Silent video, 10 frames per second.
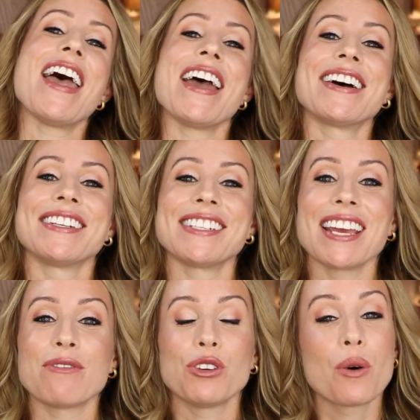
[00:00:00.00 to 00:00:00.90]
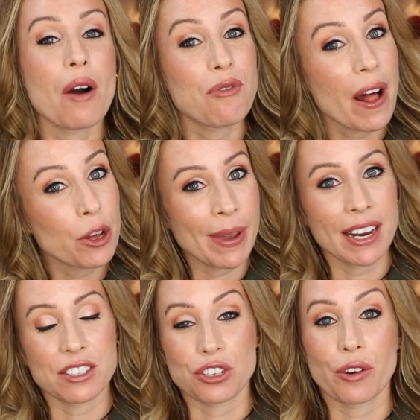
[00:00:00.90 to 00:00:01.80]
And if you follow me
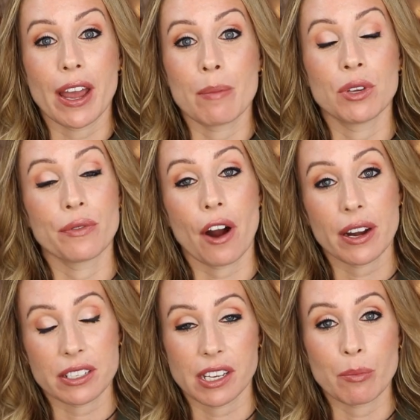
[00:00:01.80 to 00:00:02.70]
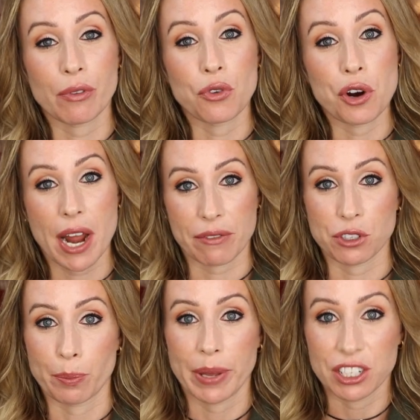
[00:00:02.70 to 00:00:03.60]
on Instagram, you've already seen before and
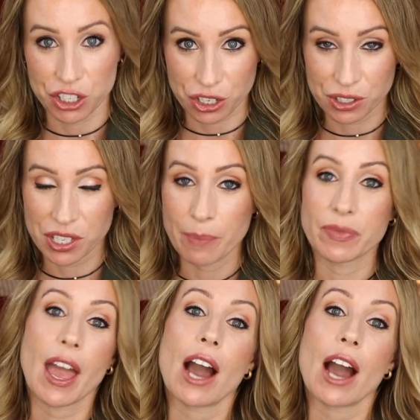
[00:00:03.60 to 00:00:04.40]
after pictures.